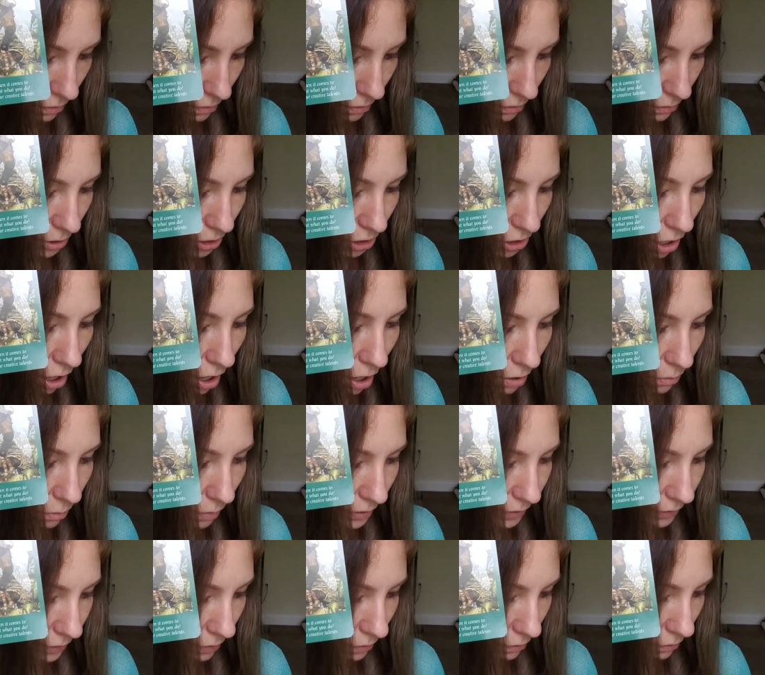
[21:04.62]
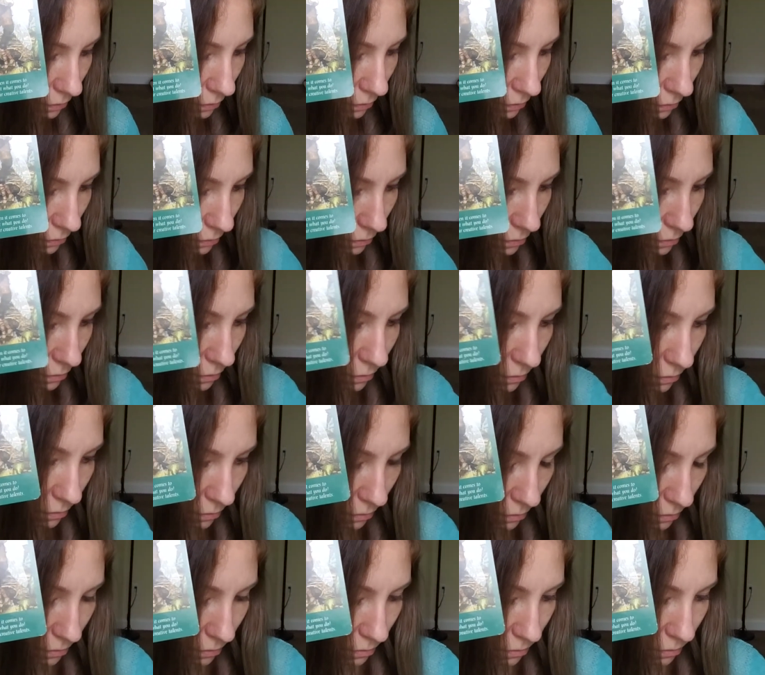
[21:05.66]
Which card was it?
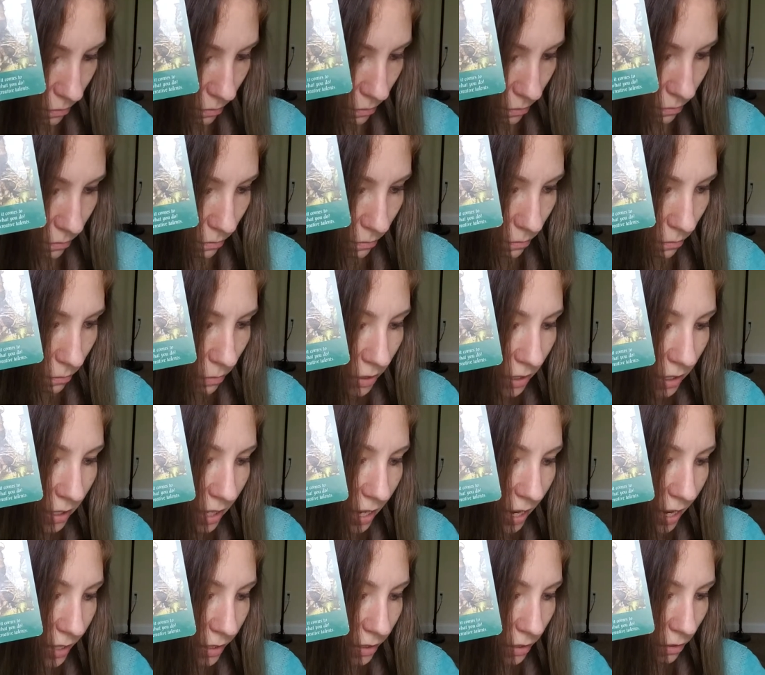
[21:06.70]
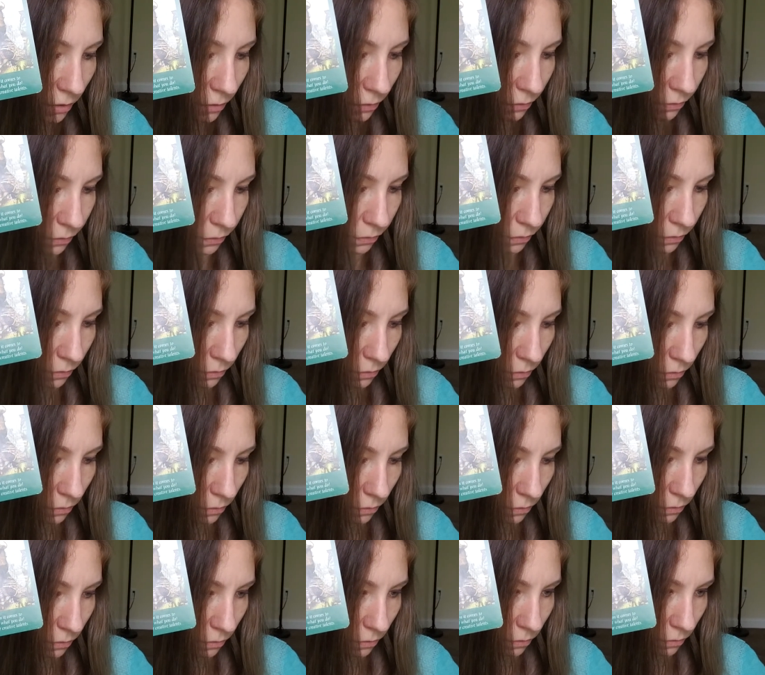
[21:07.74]
was it the Ace of,
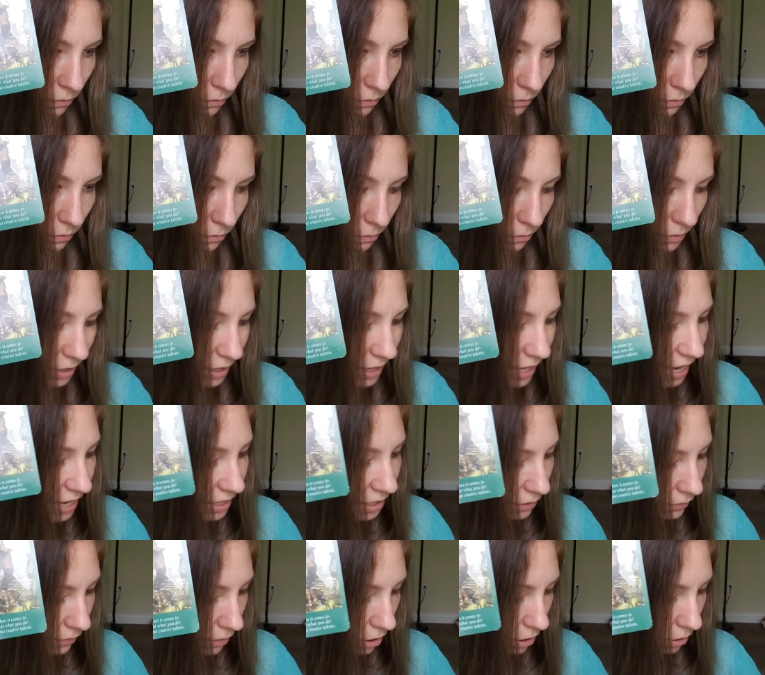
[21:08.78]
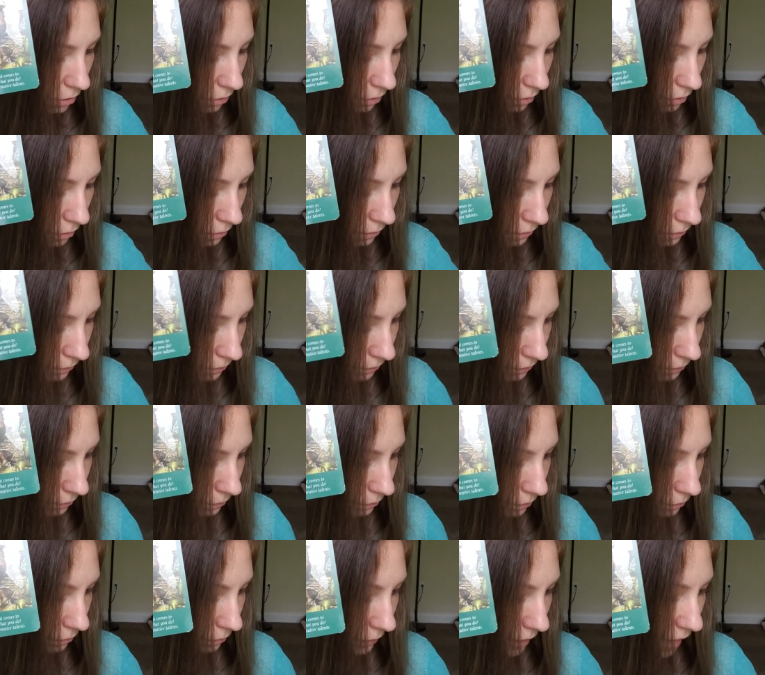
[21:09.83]
was it the Ace of Earth?
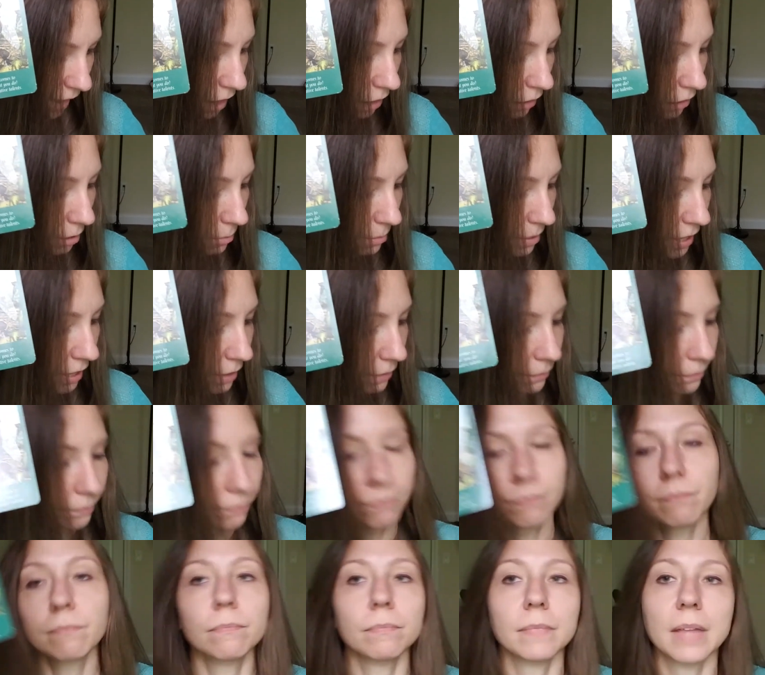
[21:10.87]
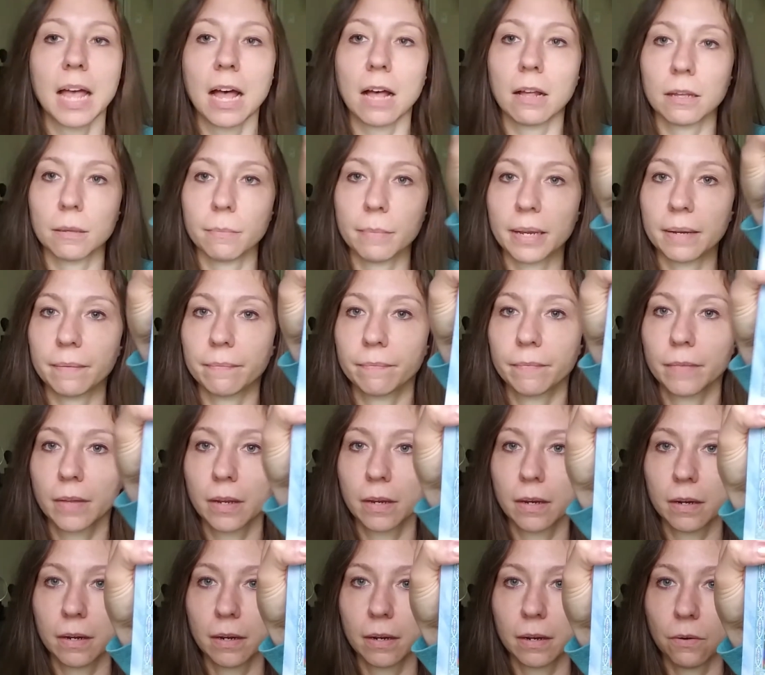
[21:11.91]
Alchemy? Alchemy.
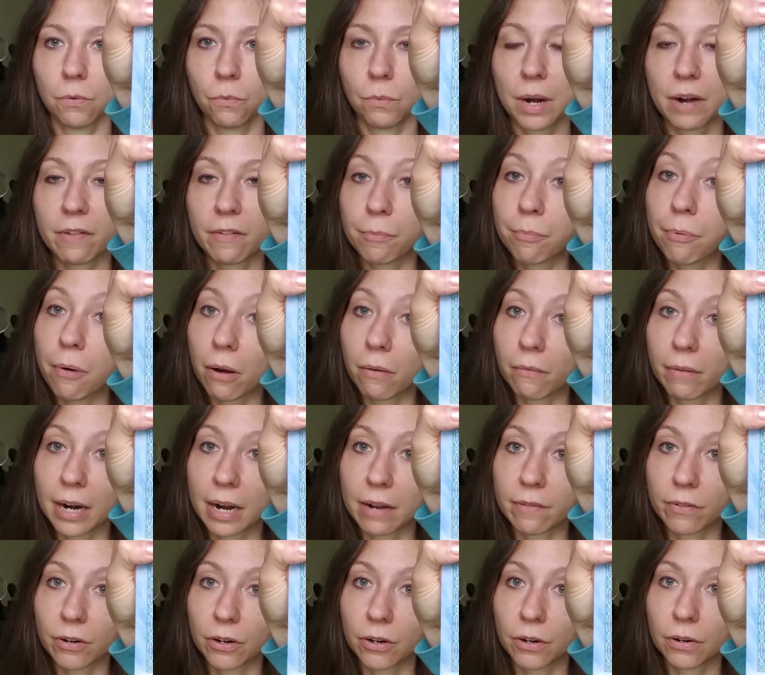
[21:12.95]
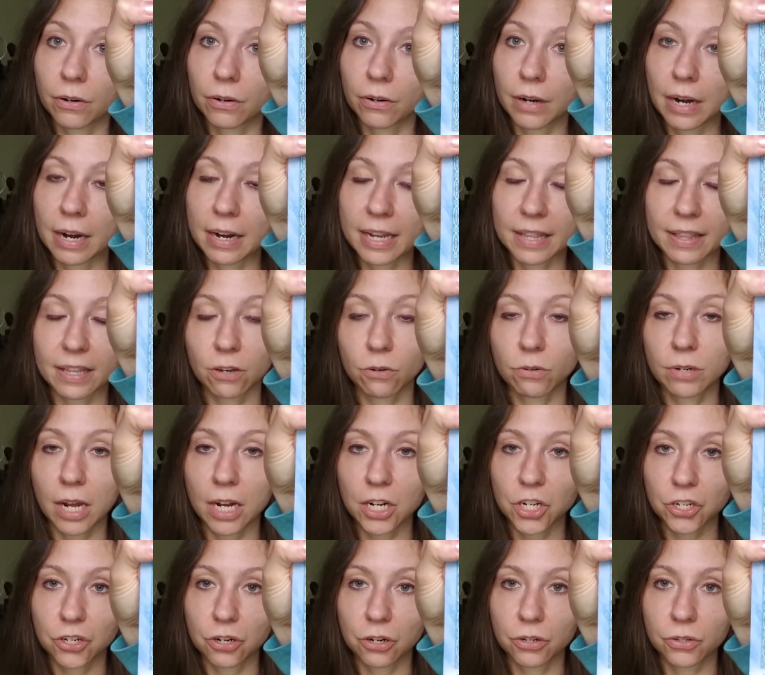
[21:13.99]
Whatever, whatever, anything you
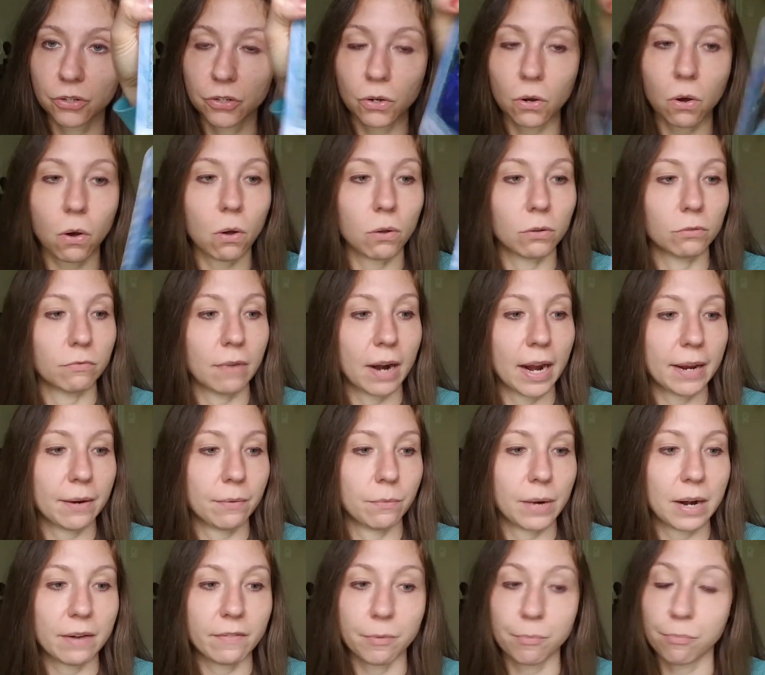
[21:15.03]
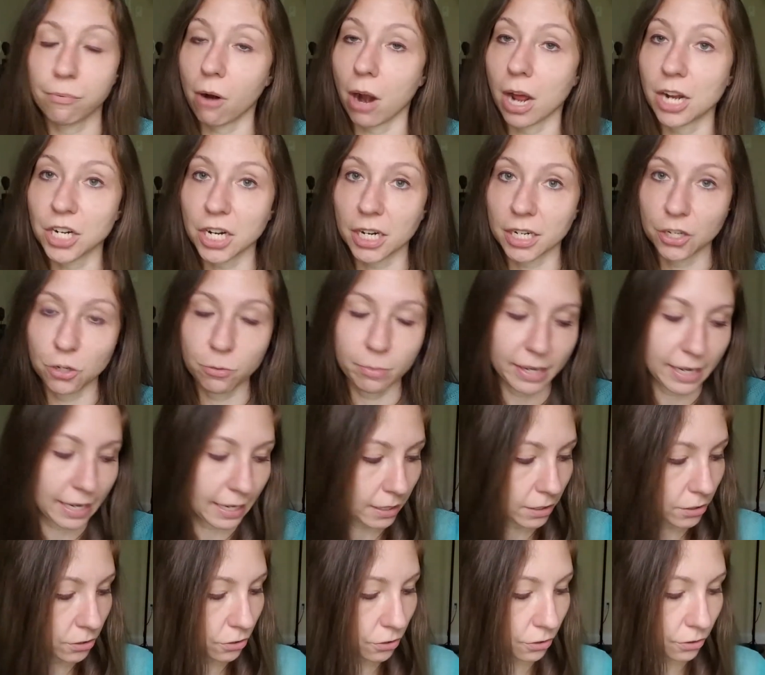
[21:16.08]
touch turns to gold, right? Whatever project you
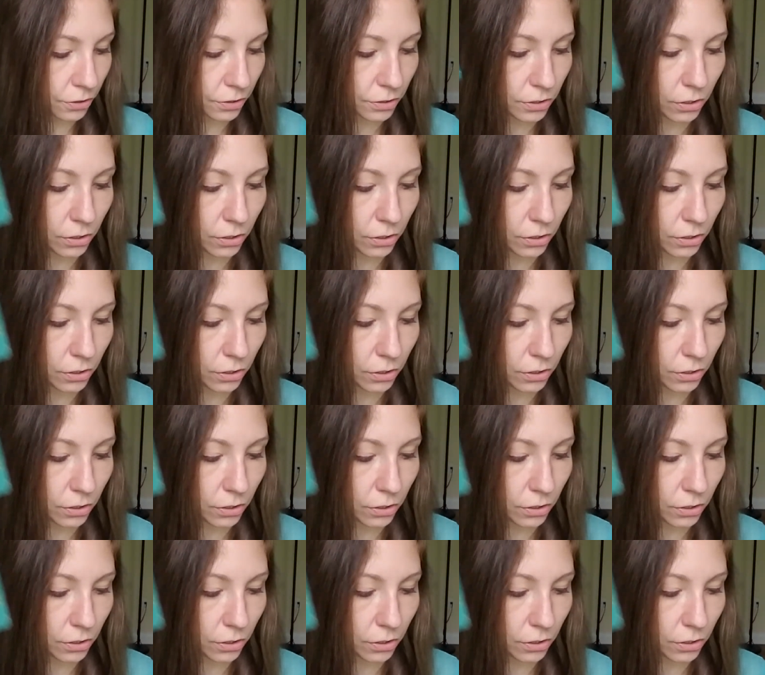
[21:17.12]
begin turns to